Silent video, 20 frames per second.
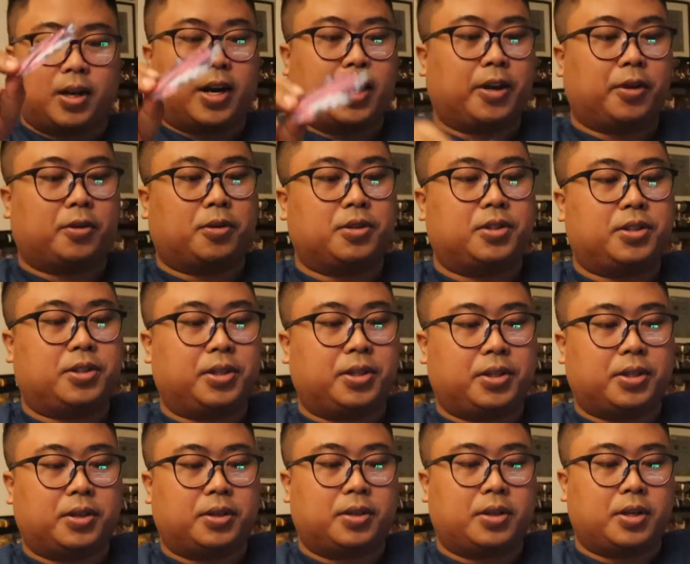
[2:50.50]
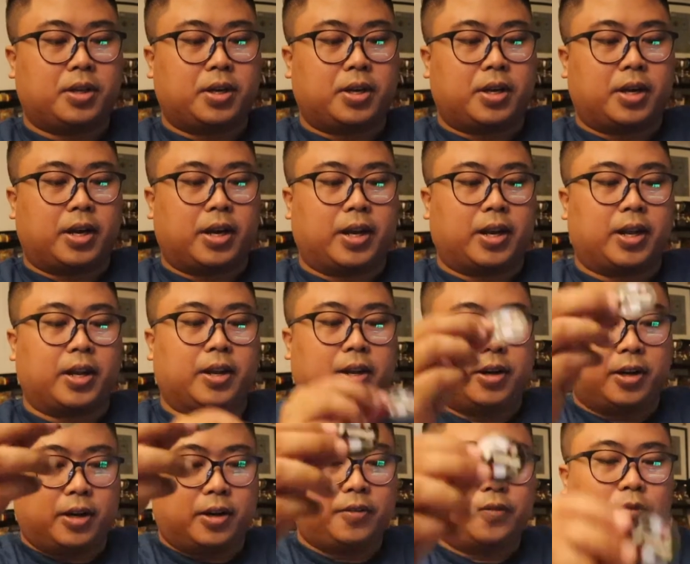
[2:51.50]
icon sticker. And then
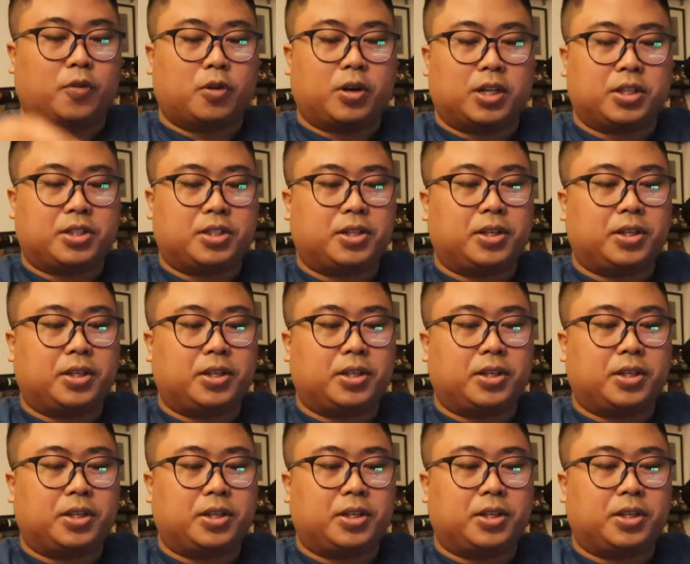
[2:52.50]
another Vonage